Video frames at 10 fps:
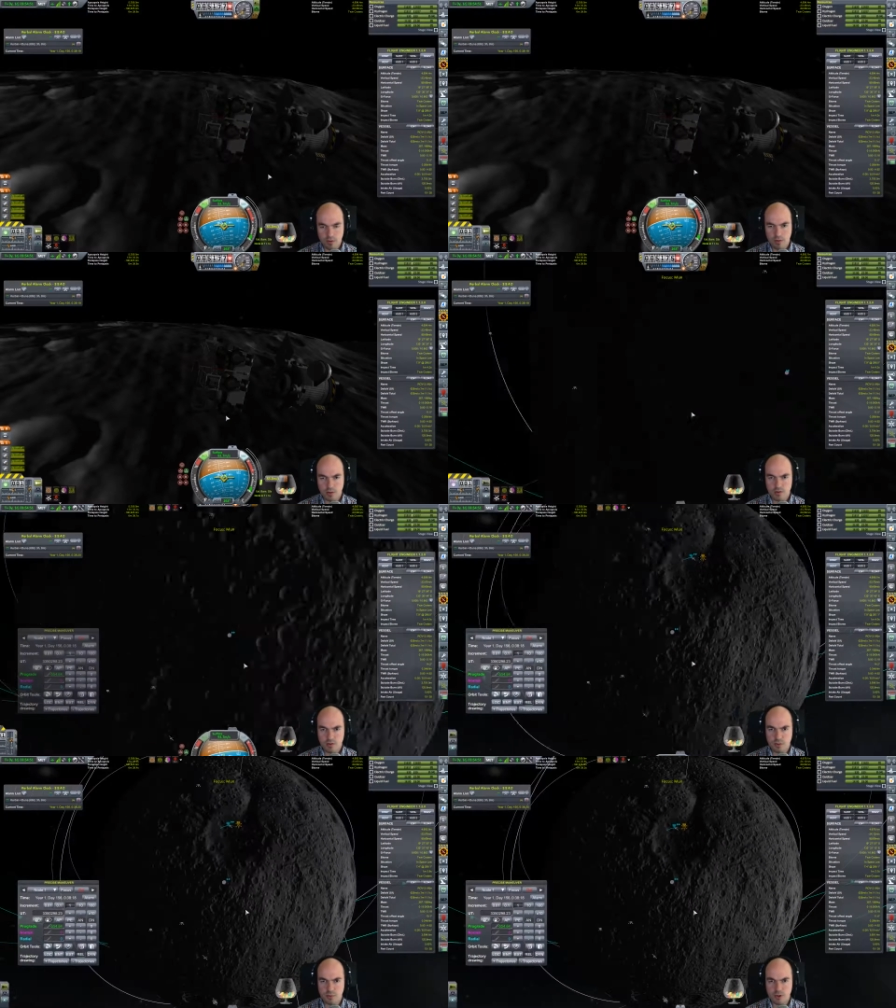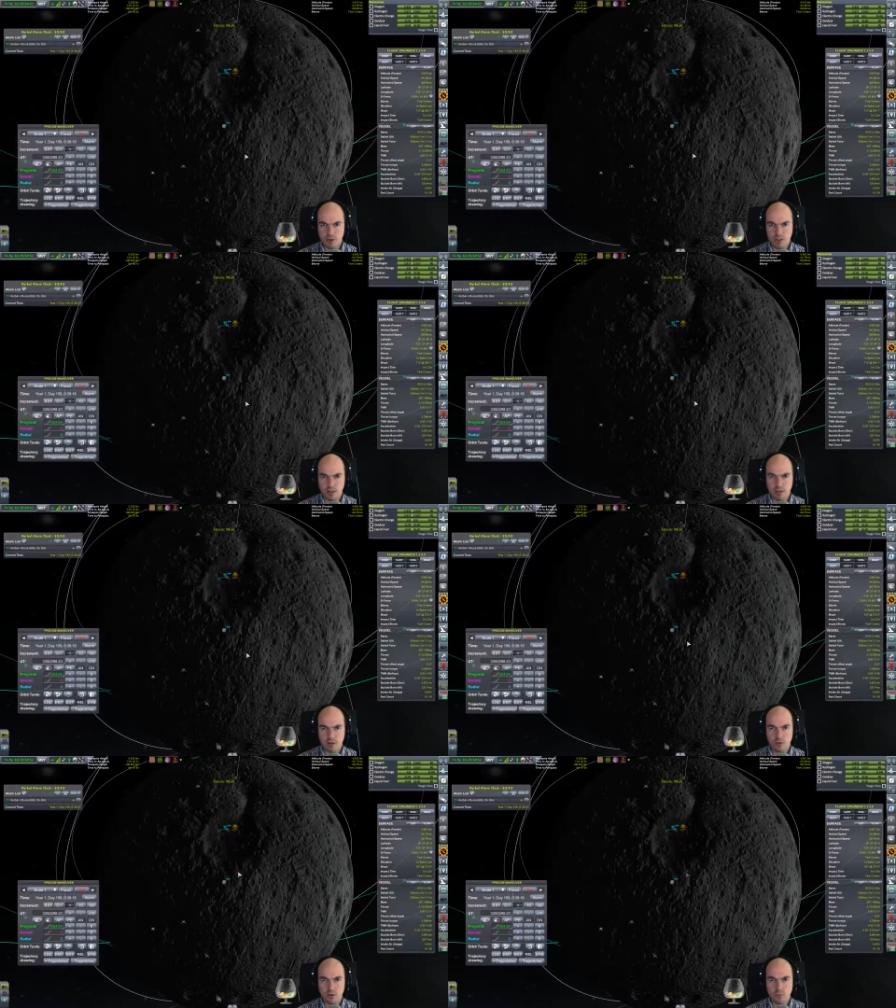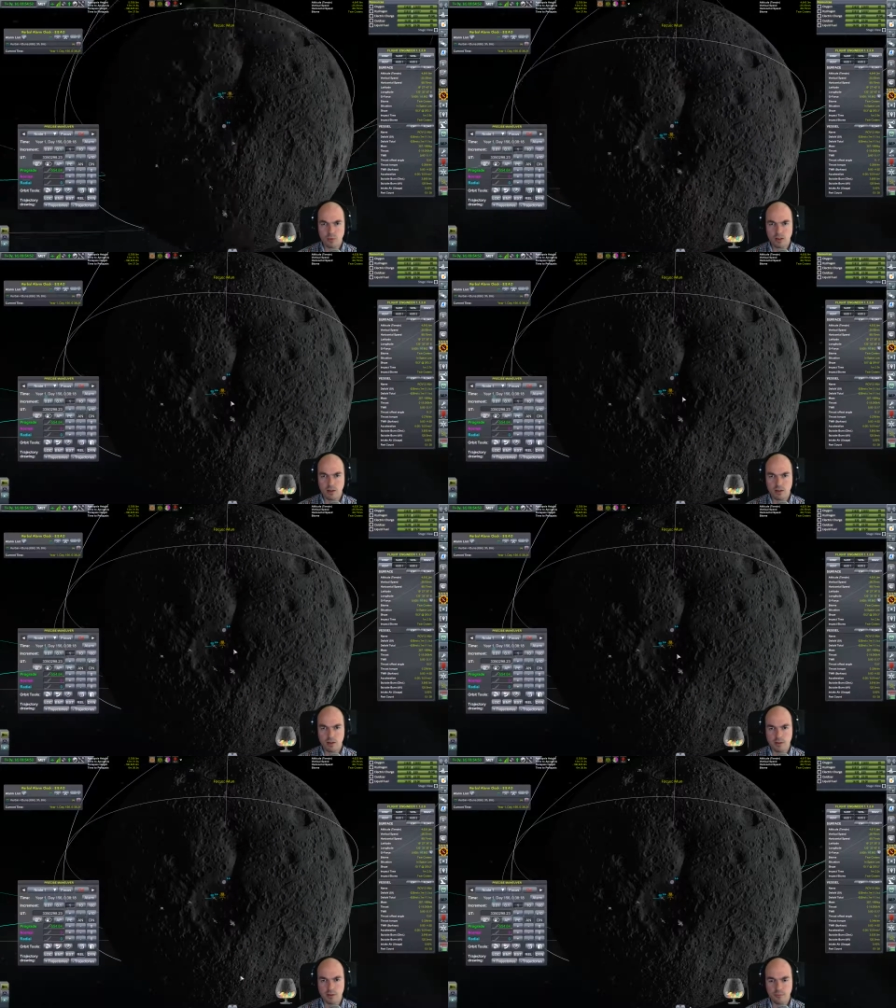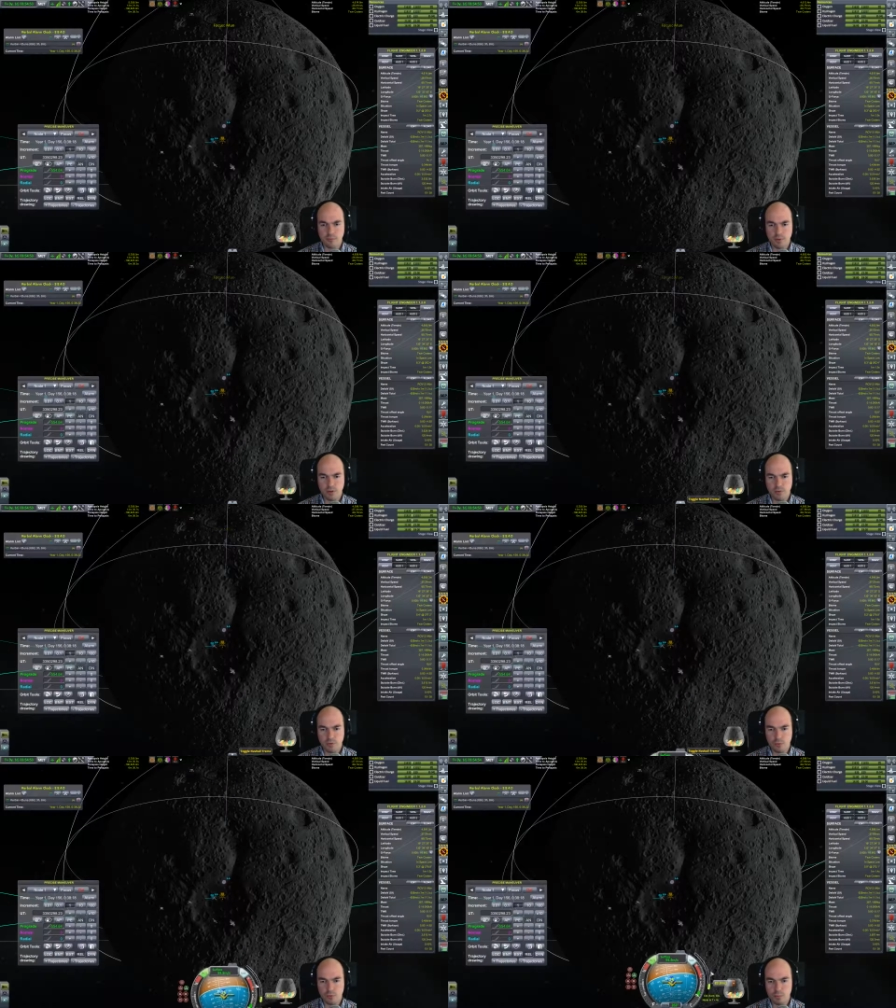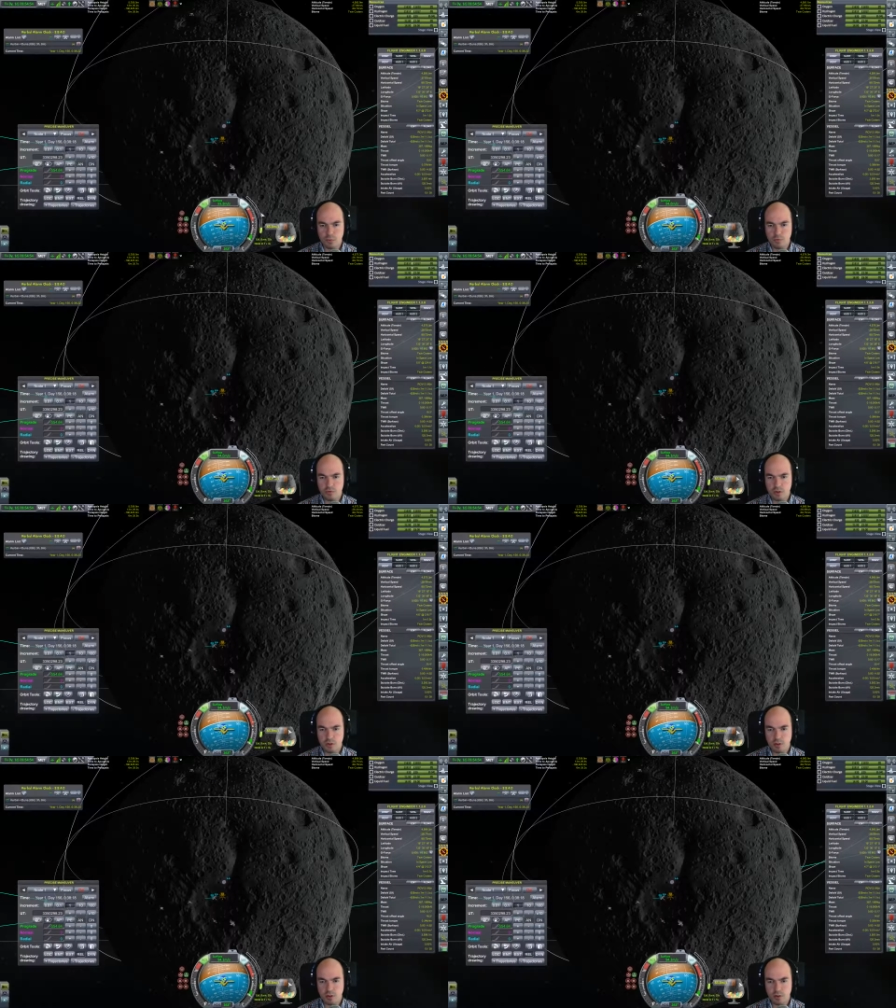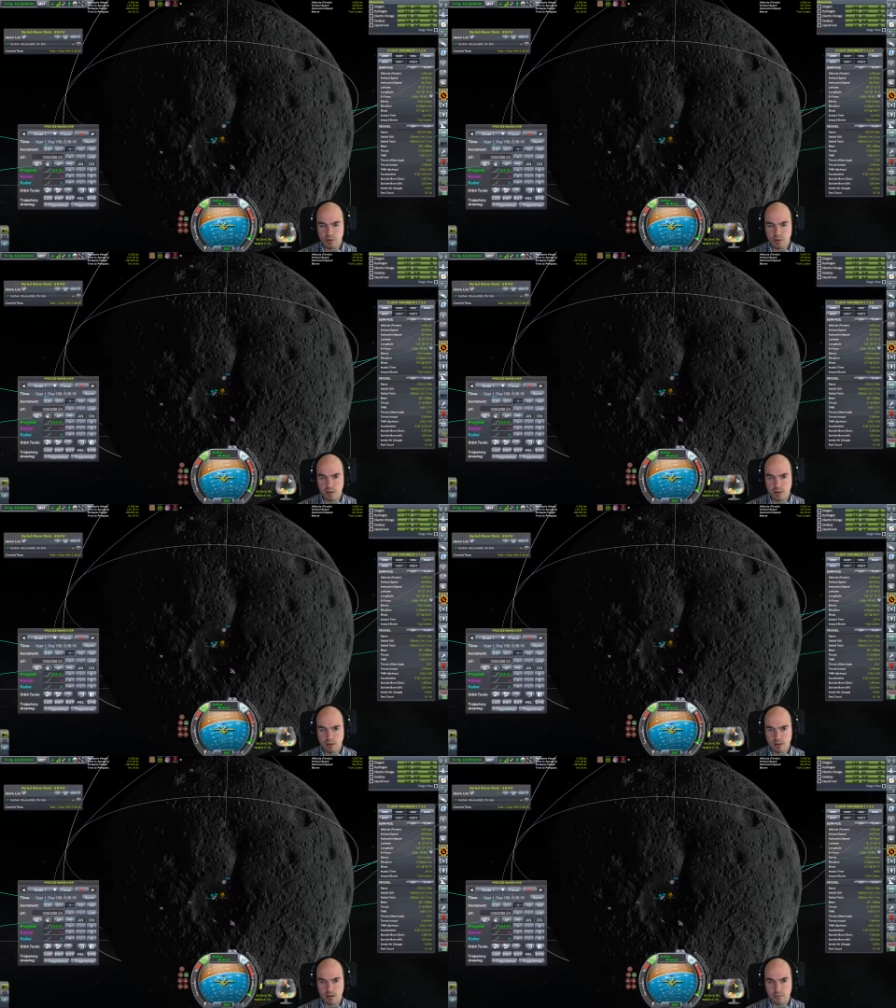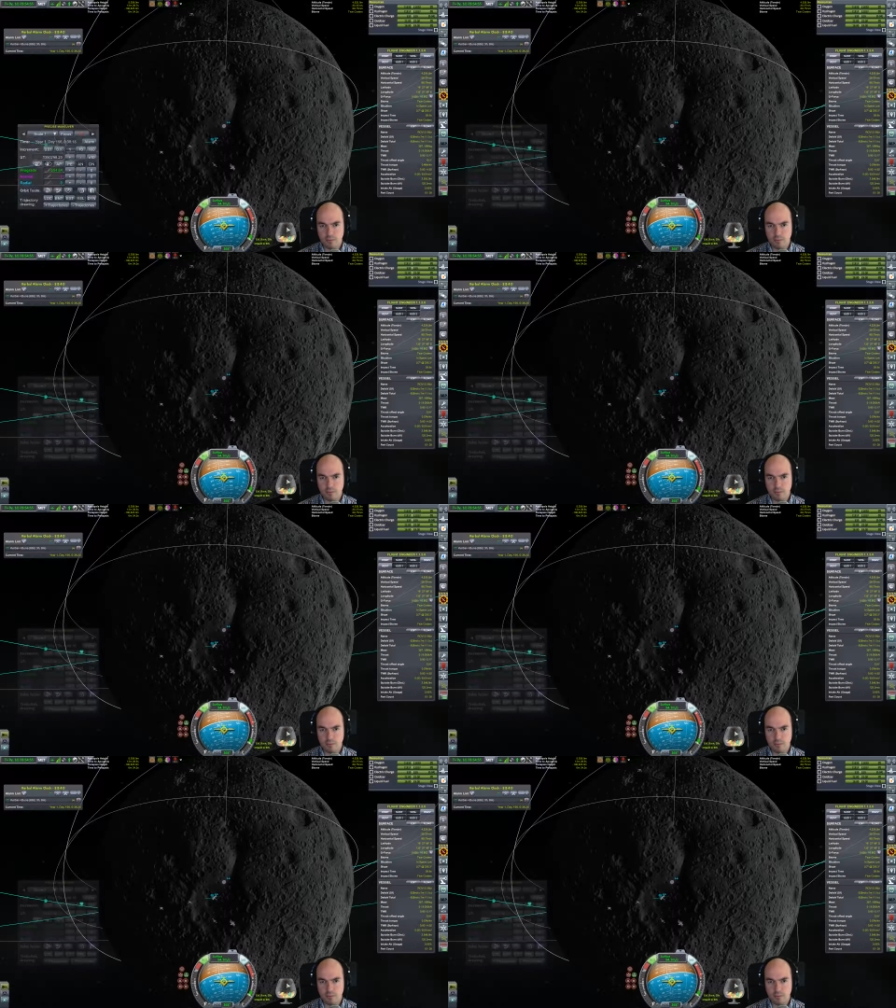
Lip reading: Let's double check. How are we landing now? Let's remove our thing.